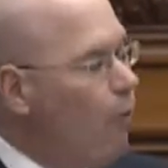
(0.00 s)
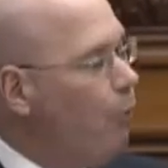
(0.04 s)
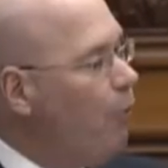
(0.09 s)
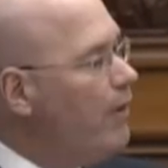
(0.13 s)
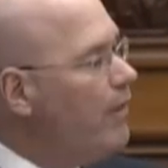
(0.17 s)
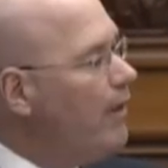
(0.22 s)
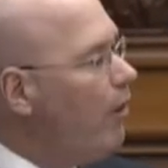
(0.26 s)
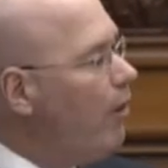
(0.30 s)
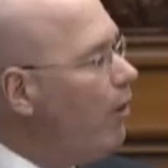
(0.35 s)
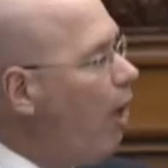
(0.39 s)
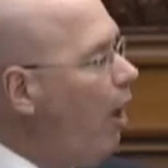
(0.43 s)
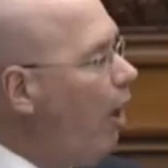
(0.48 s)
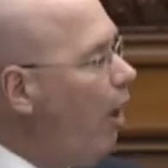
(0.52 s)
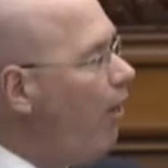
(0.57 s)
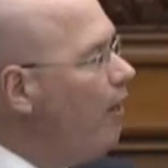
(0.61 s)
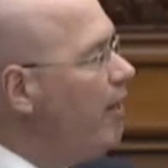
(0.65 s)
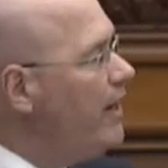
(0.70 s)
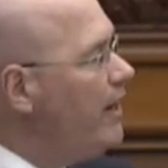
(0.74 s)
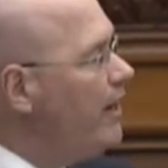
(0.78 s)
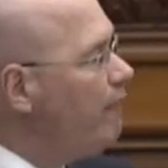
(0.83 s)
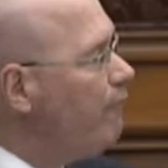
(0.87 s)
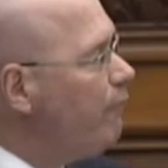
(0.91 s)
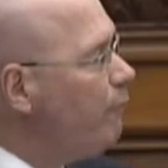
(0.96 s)
without all
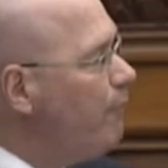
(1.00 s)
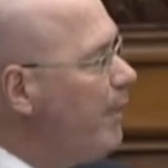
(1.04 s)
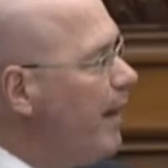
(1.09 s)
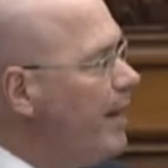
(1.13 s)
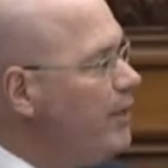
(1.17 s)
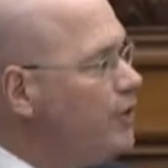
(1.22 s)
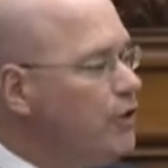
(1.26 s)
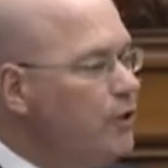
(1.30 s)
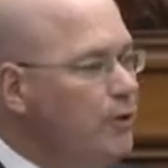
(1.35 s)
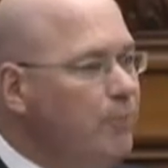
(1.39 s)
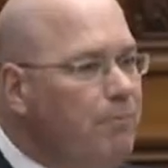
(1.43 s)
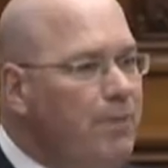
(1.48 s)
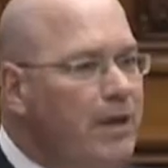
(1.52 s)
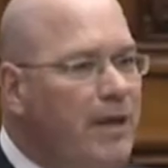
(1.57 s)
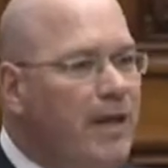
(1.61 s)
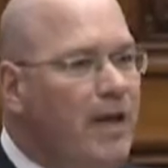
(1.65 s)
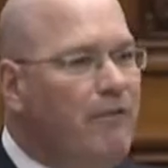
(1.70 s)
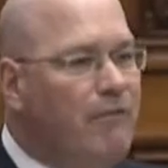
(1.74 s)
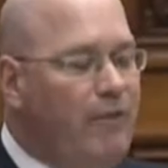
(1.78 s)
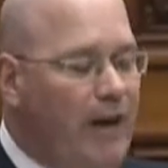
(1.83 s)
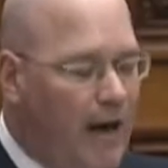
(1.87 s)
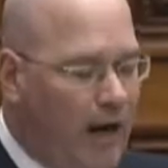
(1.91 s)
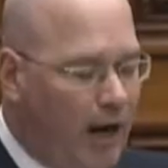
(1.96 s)
the information
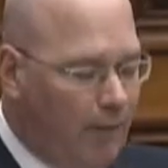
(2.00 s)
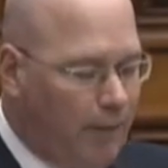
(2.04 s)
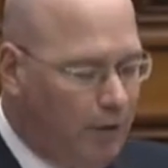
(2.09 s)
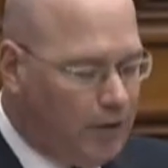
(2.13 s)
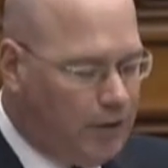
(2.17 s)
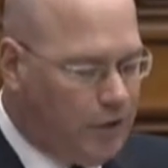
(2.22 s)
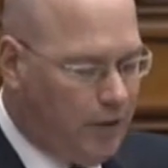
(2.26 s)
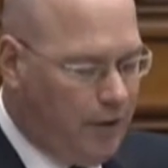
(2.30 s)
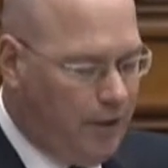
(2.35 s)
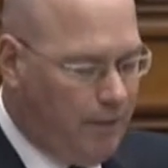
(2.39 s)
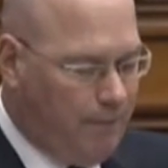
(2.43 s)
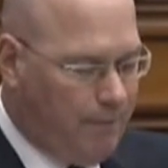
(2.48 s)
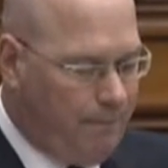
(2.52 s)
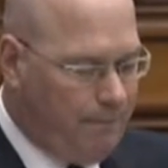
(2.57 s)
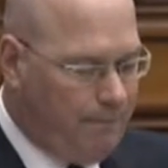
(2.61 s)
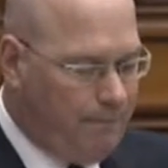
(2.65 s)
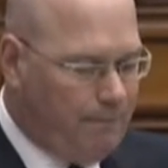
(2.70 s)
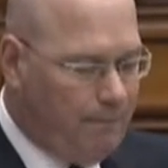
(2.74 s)
being available to them?